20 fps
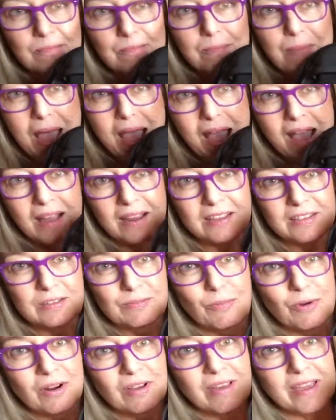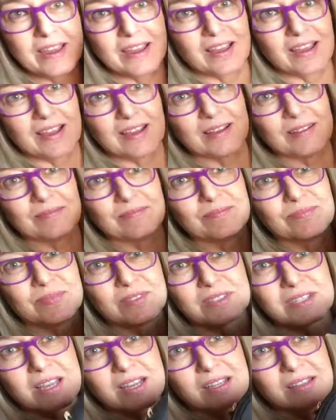bag. It's more like a
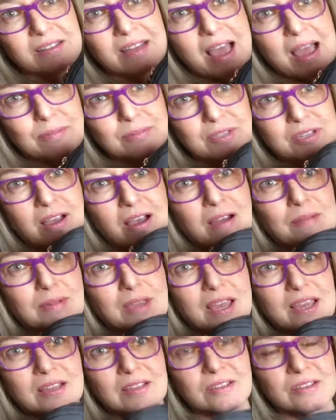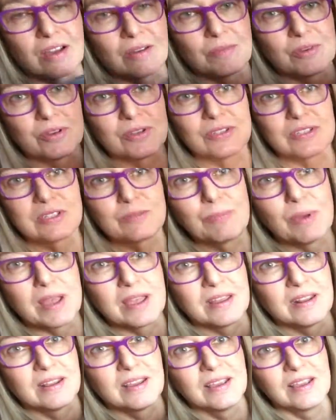laptop case almost,
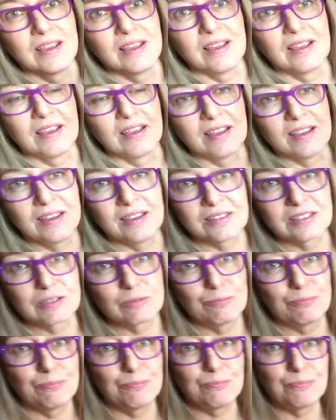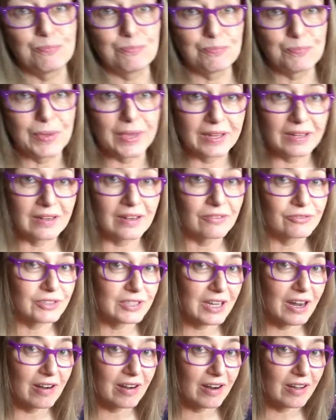but it's big enough to
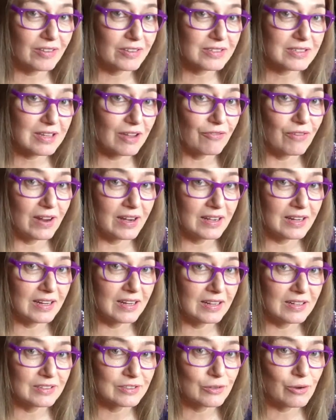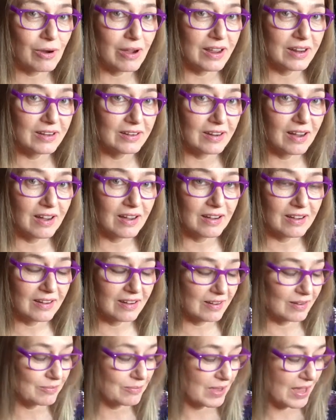carry all the stuff I need. It's quite
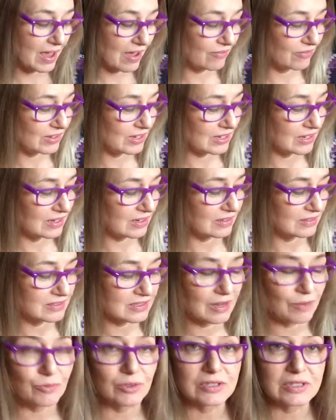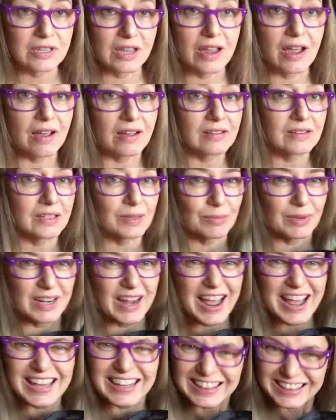heavy. Some would say ugly, but
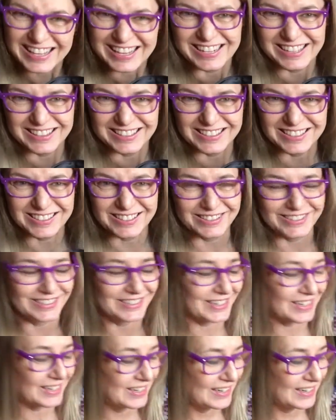I like this look.